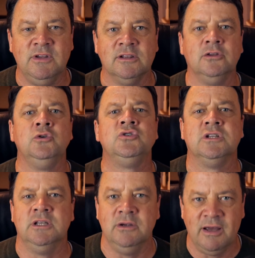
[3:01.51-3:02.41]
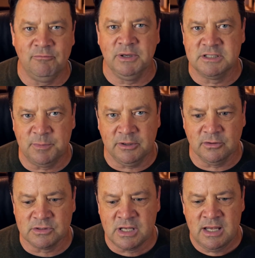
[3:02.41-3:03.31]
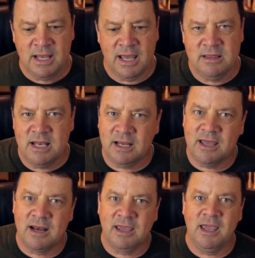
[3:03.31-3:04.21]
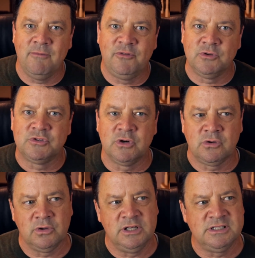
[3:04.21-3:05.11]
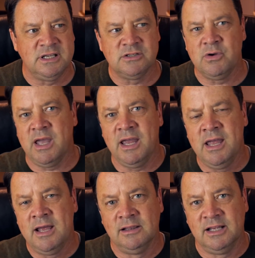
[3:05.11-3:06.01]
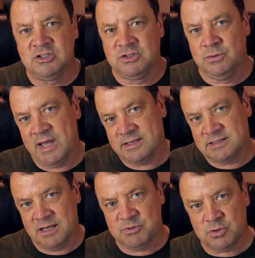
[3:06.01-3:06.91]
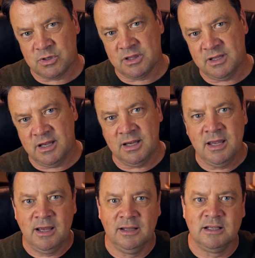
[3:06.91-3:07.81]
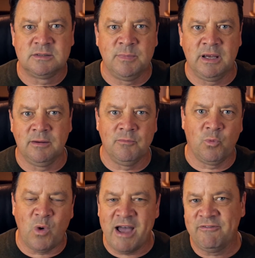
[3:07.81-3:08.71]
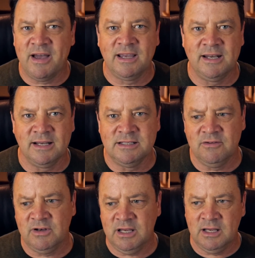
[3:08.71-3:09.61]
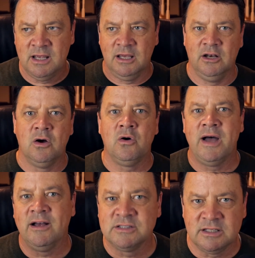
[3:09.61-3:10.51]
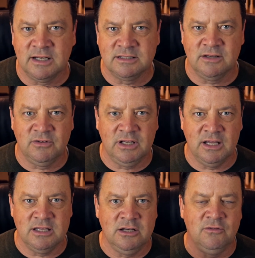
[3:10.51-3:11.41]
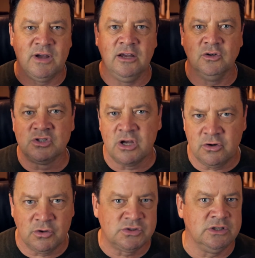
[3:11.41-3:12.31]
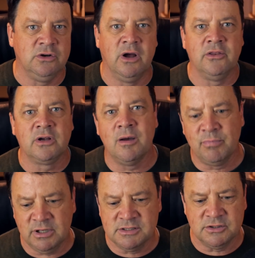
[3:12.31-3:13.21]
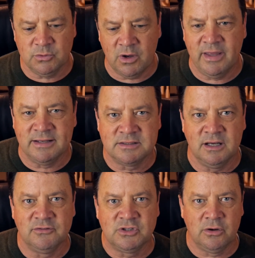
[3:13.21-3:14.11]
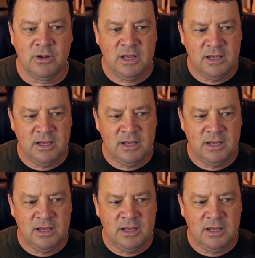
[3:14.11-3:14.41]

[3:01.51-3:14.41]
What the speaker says: illusion that you have big speakers. And then it kind of came full circle and it says, okay, let's do that same sort of thing and let's make Wi-Fi connectivity and whole house connectivity. And then you've got your Sonos and your other companies that do all that stuff. So